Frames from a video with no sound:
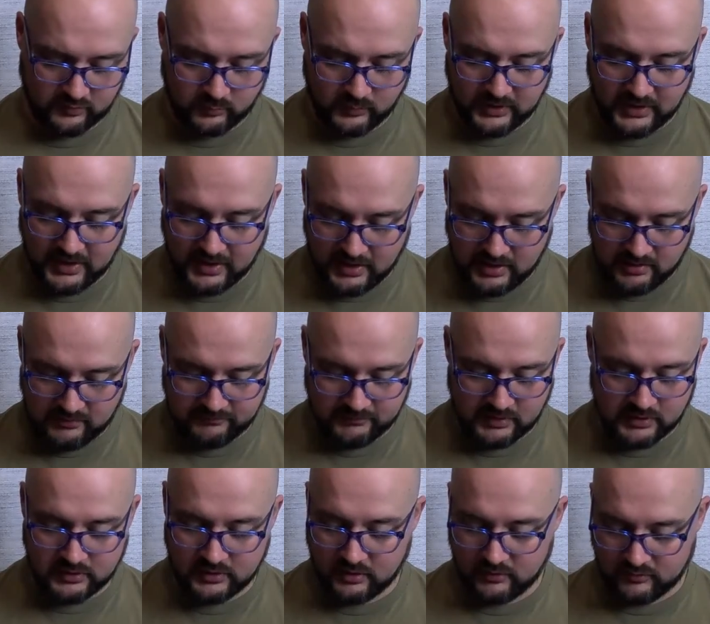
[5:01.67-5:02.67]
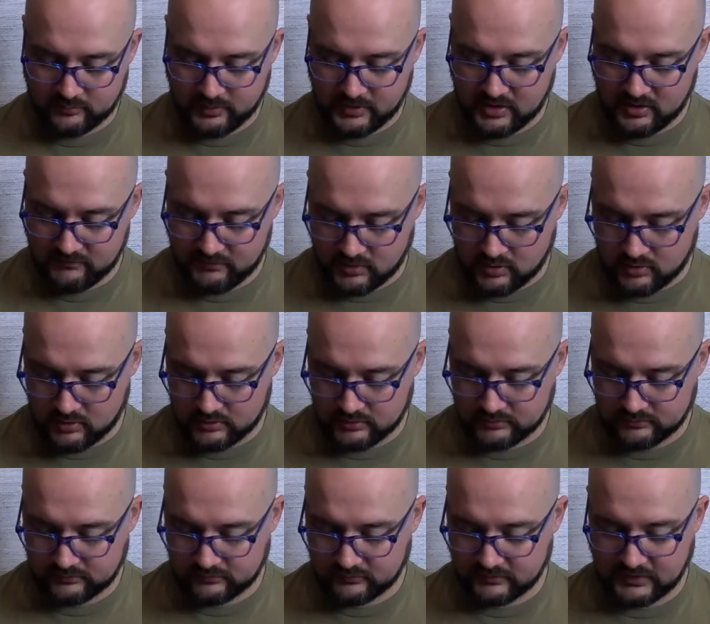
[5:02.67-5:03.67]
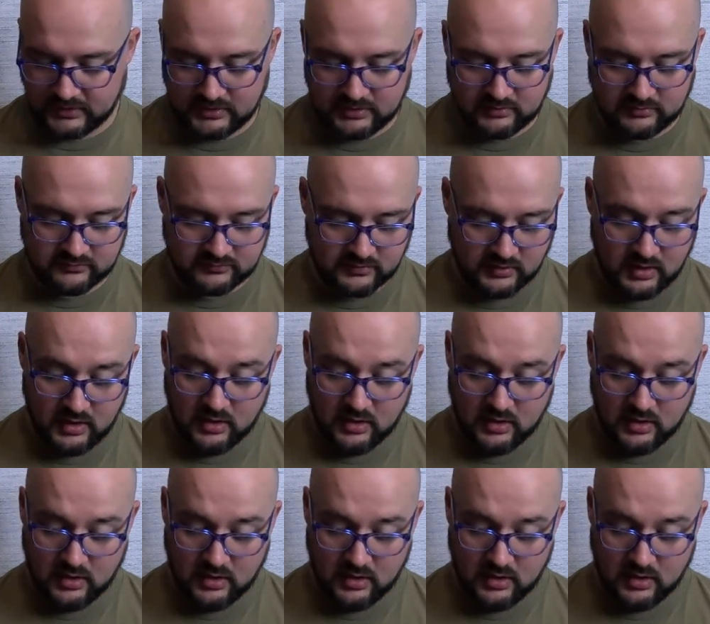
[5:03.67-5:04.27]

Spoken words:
we have another pair of Ons. These